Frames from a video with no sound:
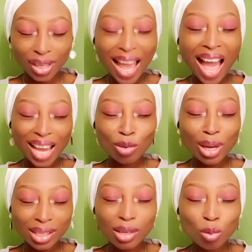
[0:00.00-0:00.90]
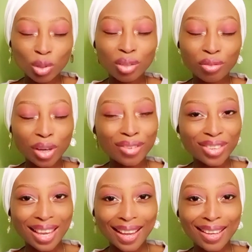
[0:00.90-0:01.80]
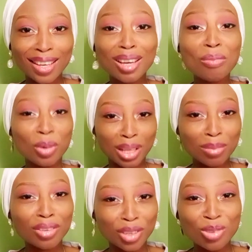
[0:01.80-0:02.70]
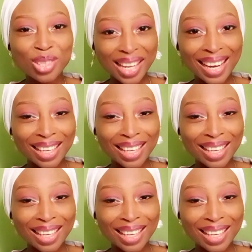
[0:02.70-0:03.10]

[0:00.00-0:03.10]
I know I said only 5, yeah, but I'm giving you 10.